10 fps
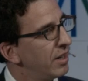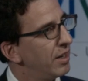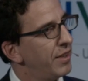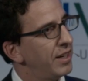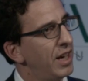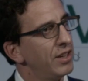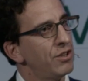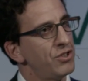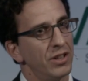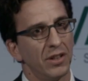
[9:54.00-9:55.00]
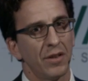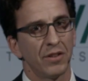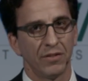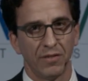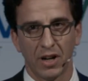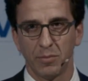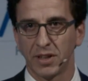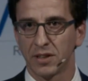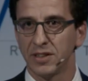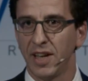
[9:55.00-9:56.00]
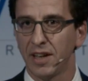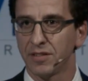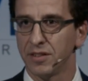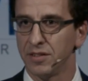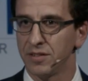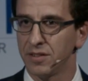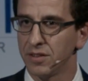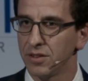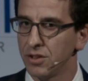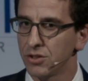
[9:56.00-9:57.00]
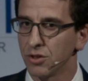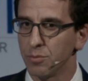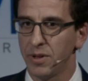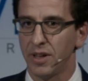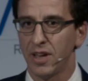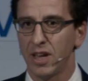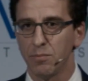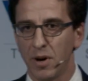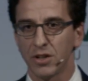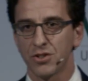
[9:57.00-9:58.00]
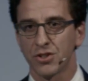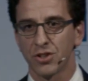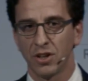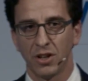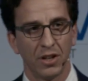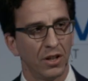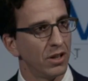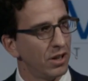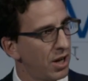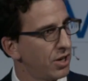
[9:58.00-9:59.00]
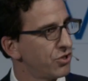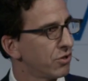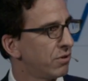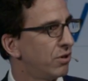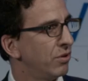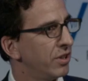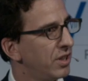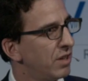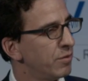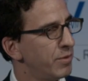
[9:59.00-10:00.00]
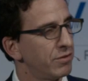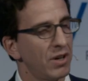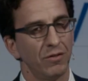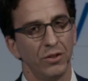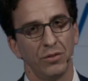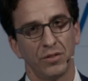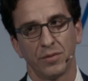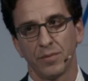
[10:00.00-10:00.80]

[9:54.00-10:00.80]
and that energy and other environmental taxes should play a much larger role in government revenues.